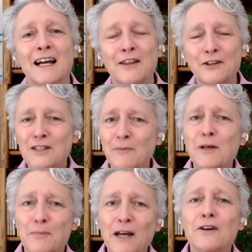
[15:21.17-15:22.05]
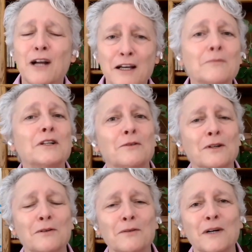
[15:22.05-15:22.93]
there's something better I could be
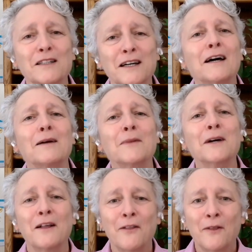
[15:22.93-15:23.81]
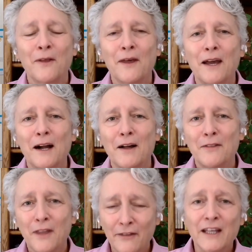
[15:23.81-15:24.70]
doing with my time than